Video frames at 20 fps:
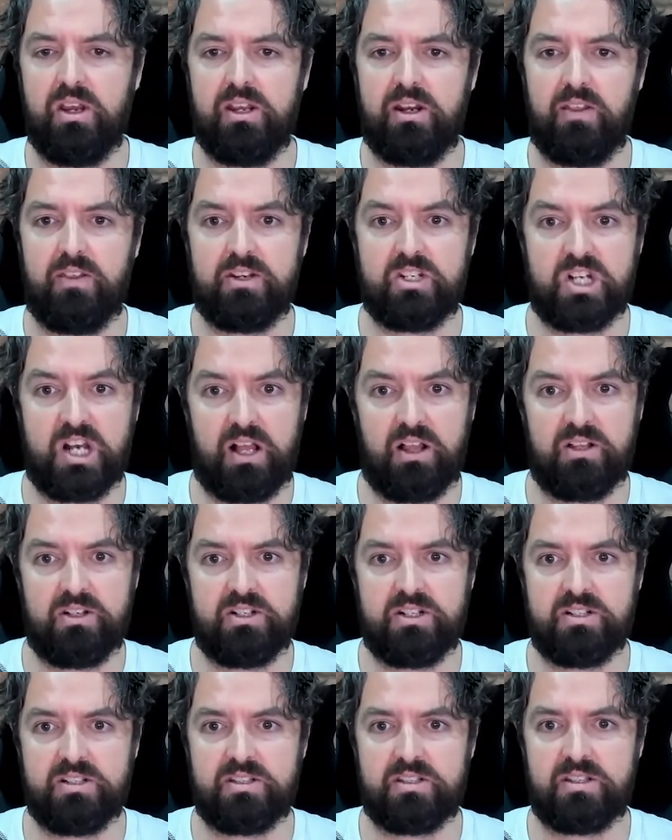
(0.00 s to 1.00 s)
the
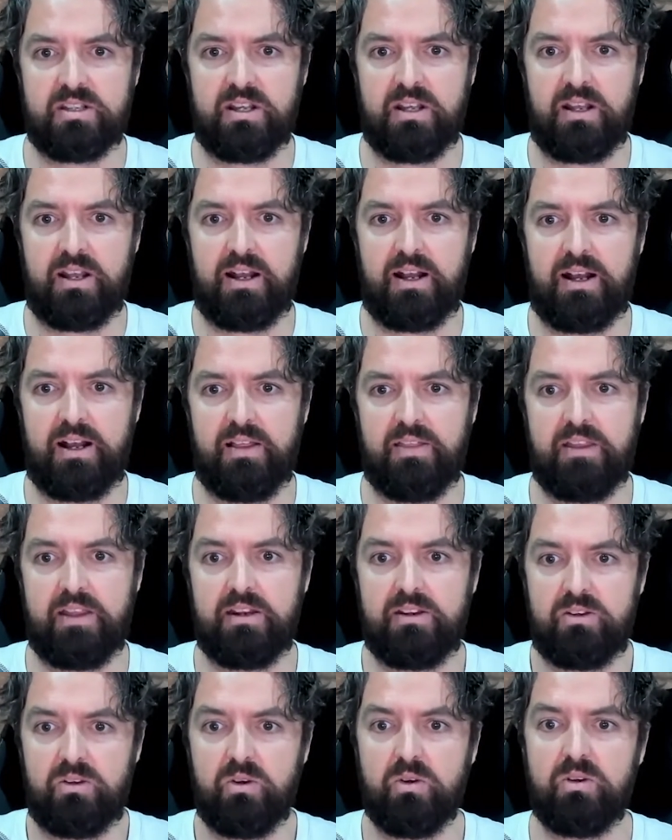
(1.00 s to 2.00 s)
challenges
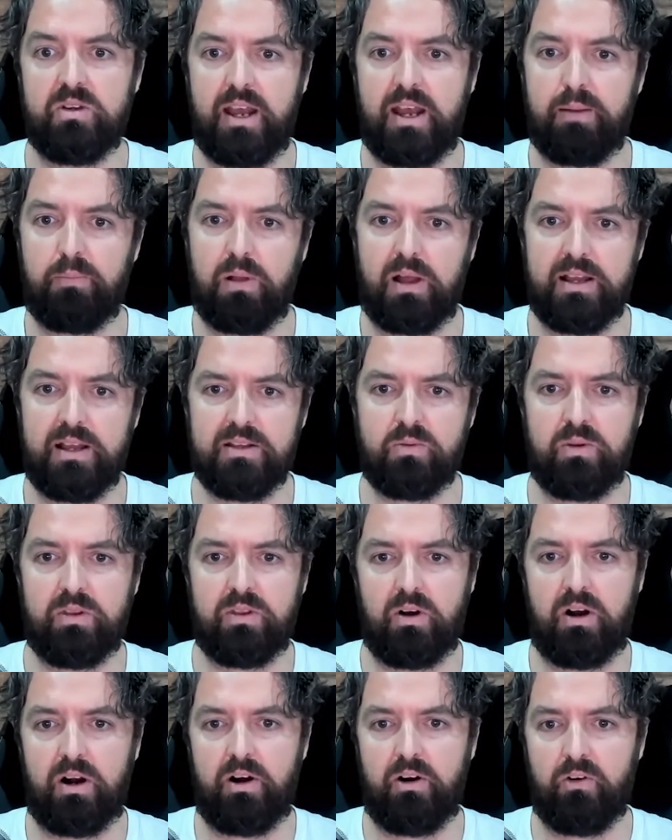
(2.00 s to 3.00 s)
that do take place
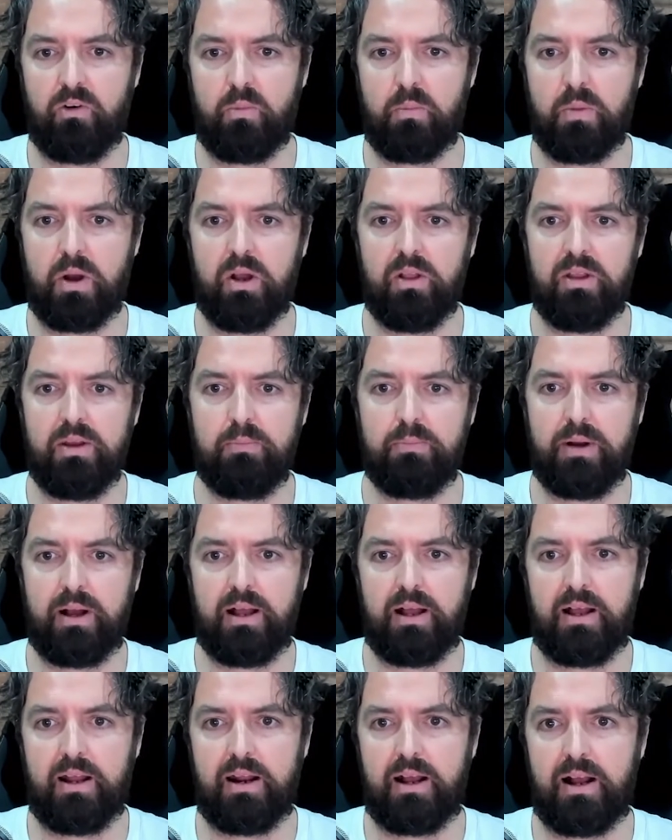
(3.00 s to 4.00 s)
with hiring remotely,
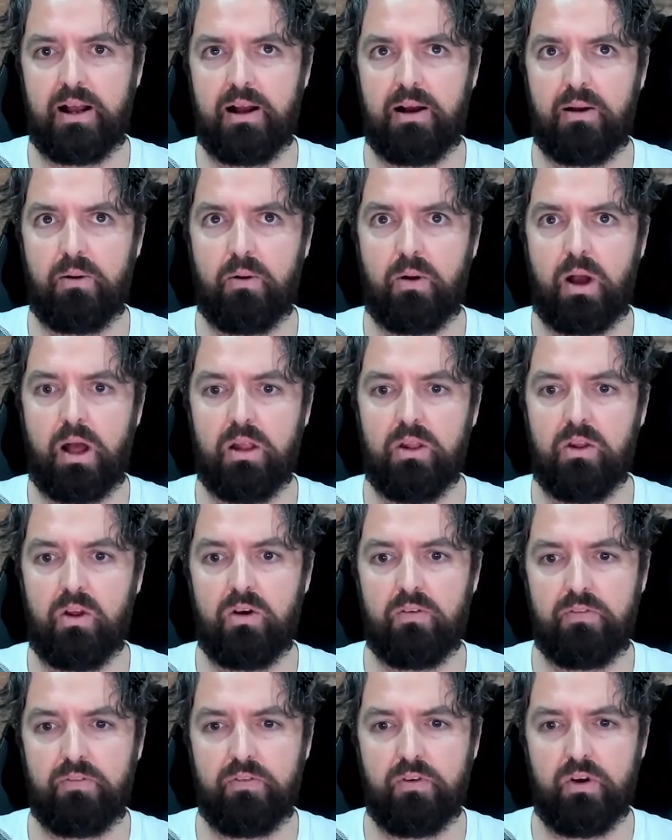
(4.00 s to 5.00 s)
but a
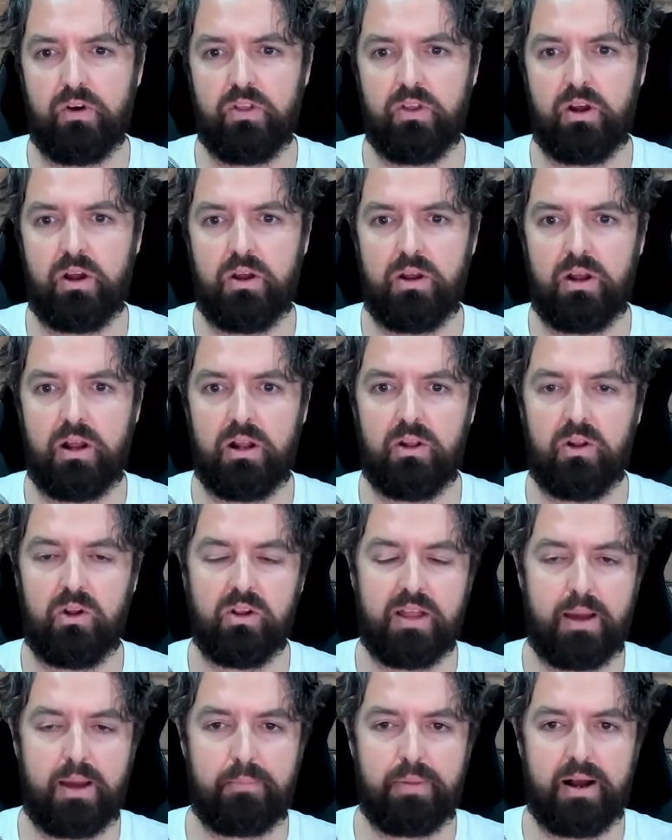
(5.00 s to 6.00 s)
lot further
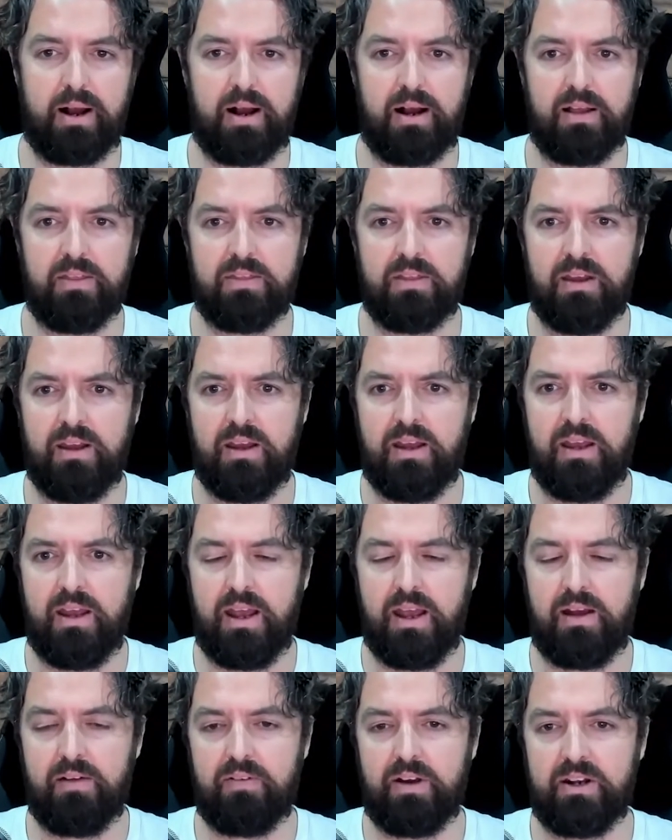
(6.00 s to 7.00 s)
along that path
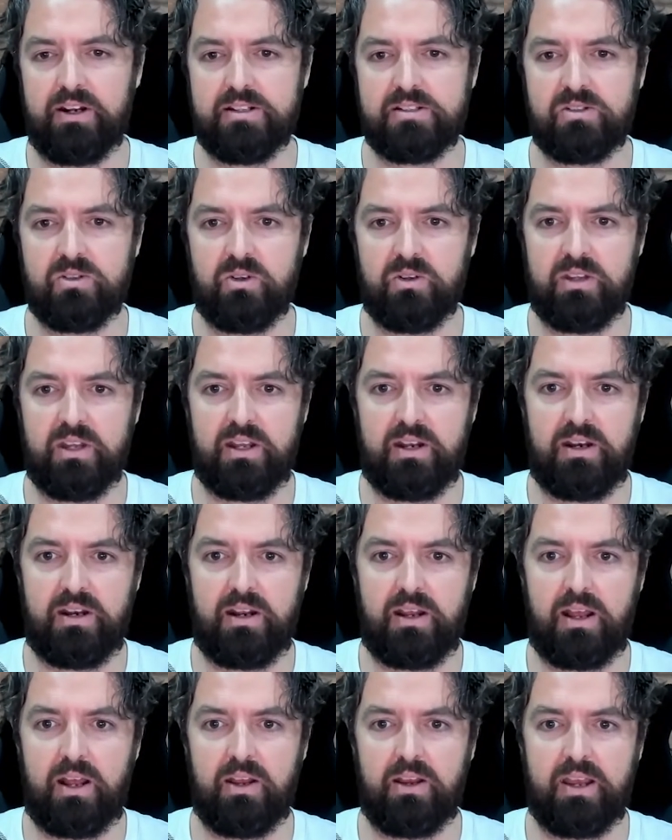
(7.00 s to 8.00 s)
have understood that,
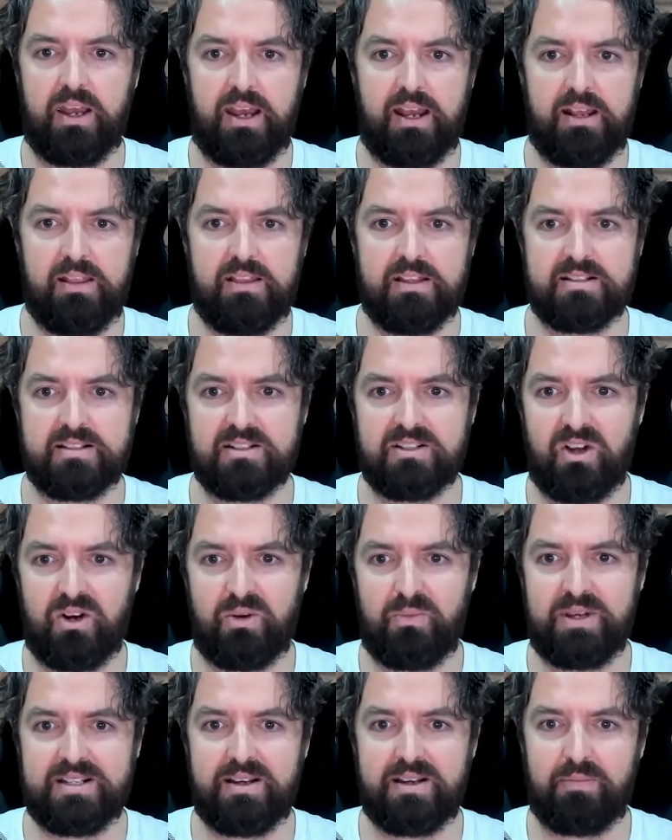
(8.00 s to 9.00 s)
okay, this is
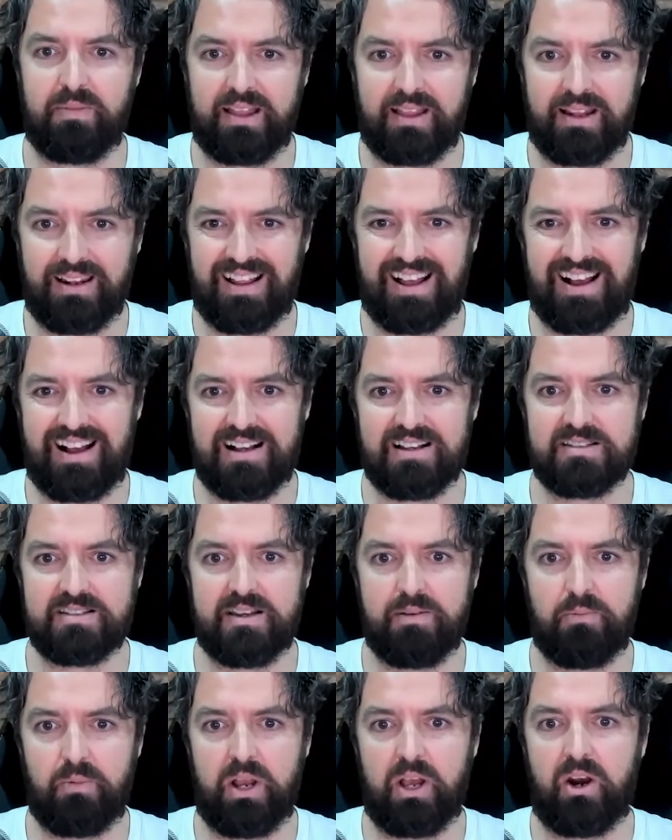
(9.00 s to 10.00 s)
going to be something that
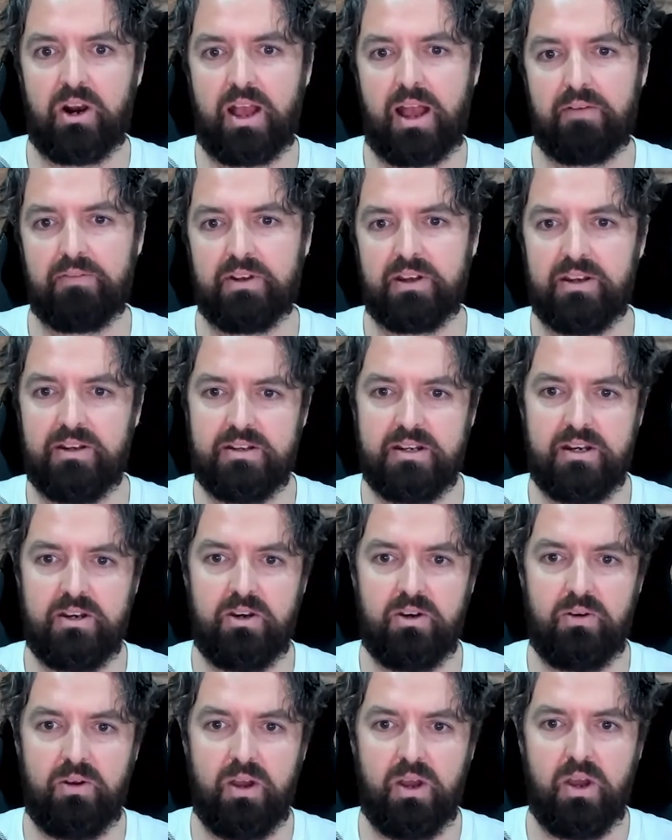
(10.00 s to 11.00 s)
lasts and we're going to have to
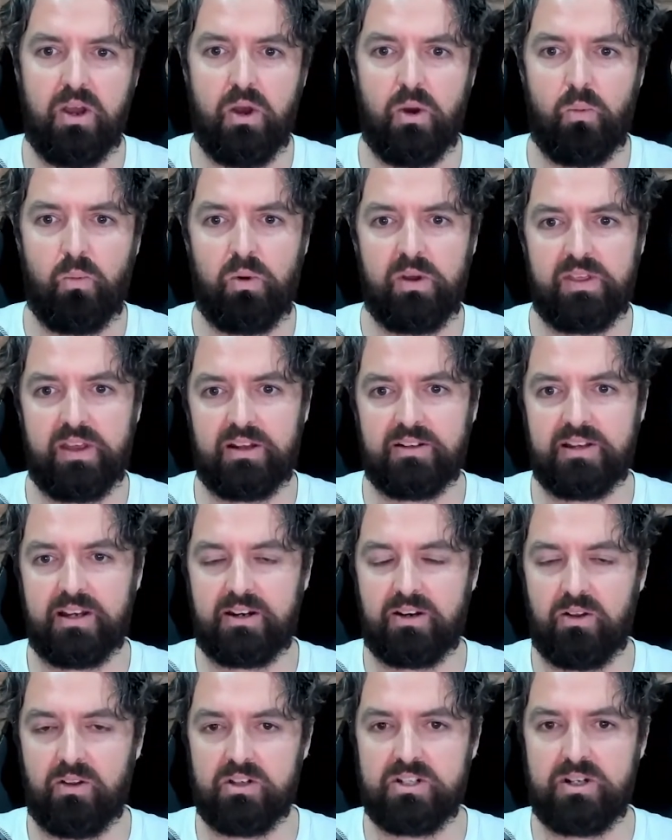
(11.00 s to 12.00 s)
continue with our
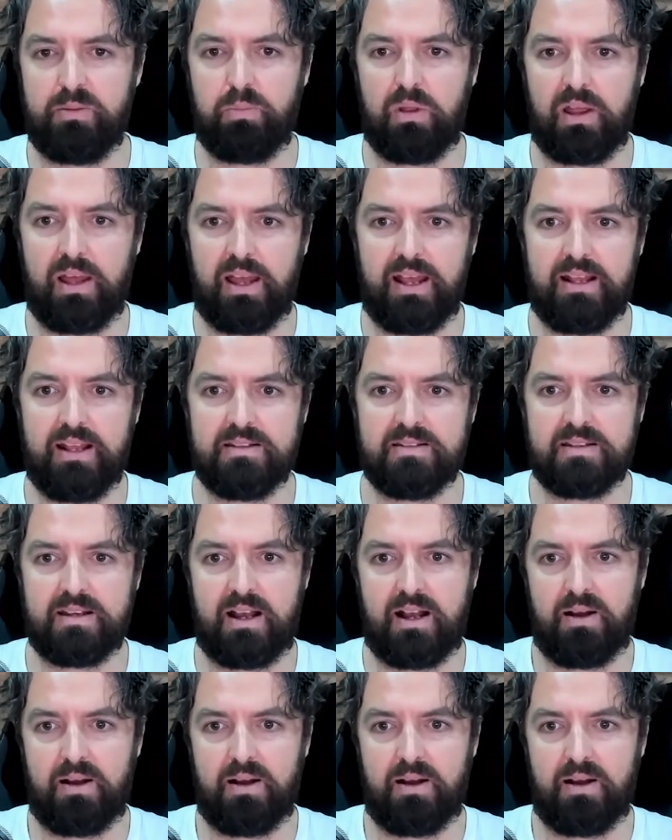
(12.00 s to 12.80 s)
technology plans.